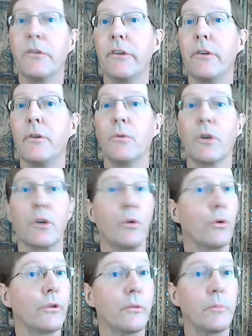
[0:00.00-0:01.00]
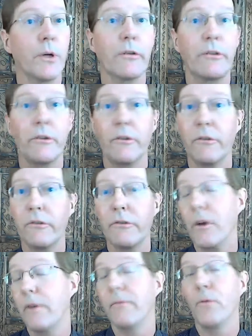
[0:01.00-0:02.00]
to record the person's
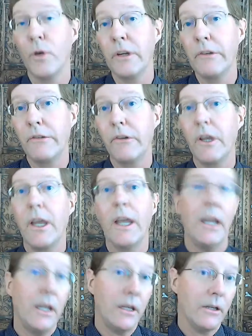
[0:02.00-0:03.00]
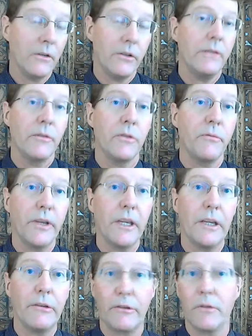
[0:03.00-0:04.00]
uh, voice and even the face.